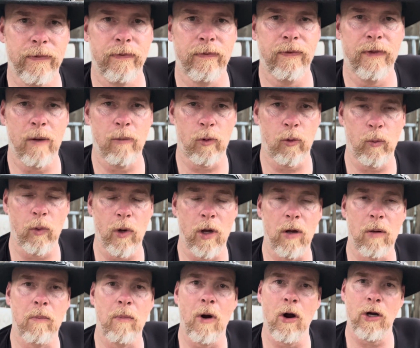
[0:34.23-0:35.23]
They were
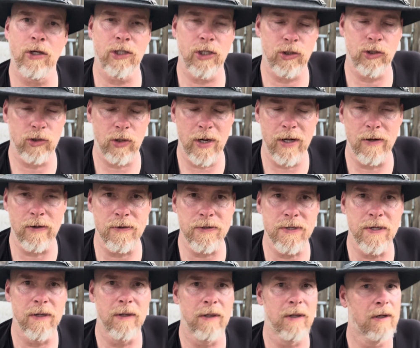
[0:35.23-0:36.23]
well-marked
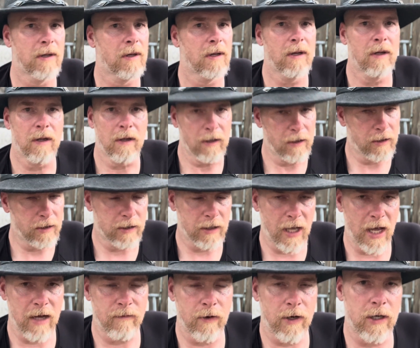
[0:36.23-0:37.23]
trails. You
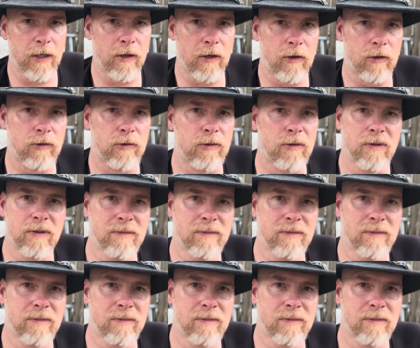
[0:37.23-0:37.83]
had very little